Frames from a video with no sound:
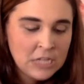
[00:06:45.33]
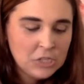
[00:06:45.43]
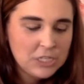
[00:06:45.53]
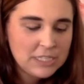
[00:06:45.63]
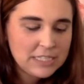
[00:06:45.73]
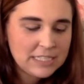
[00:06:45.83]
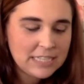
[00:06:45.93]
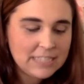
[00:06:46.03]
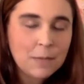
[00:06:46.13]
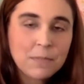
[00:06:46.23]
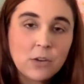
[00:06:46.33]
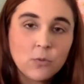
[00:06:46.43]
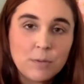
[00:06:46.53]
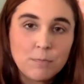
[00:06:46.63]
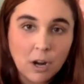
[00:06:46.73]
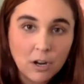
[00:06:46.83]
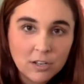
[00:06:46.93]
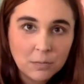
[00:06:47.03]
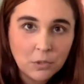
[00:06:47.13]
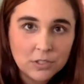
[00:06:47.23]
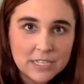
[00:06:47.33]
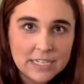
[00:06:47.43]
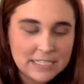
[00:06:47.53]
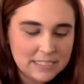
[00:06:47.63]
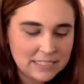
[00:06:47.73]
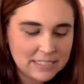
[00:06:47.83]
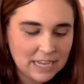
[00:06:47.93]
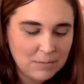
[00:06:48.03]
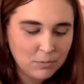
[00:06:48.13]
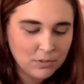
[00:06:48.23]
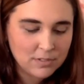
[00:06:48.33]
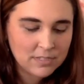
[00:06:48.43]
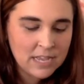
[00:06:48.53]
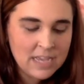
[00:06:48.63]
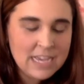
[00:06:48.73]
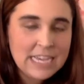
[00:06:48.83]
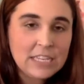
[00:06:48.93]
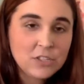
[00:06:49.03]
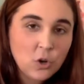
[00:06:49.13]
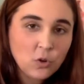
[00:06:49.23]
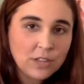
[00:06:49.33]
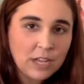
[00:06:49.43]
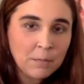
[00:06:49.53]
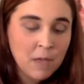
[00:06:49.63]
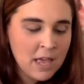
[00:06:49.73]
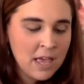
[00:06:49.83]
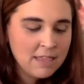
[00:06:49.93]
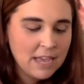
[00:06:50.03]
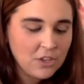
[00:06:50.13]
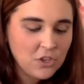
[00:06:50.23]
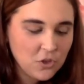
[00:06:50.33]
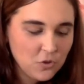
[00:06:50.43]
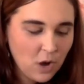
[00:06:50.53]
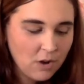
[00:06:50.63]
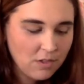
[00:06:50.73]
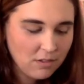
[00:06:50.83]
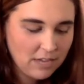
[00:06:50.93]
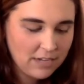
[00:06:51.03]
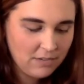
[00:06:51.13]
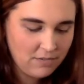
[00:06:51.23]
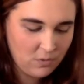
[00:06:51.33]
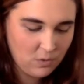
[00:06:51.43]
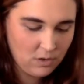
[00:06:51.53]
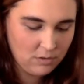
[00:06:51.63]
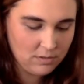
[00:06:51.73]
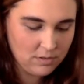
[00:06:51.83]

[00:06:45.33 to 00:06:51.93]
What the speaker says: Jesus said something remarkable to his disciples. He told them that you are the light of the world.